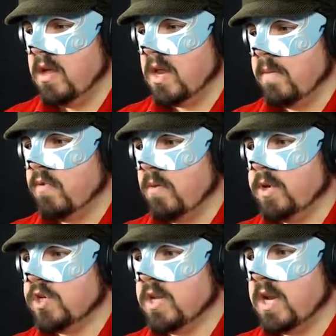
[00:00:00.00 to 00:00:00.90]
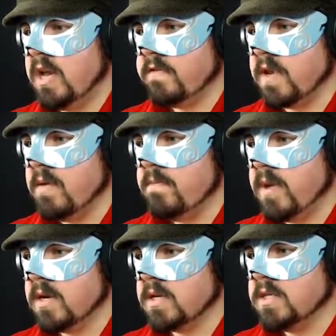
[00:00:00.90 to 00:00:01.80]
I probably should have left it,
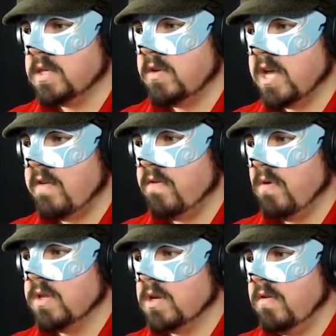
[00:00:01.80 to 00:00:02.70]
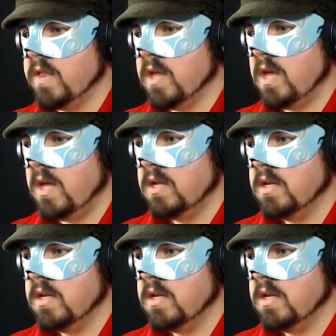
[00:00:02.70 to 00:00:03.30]
but considering everyone's over there...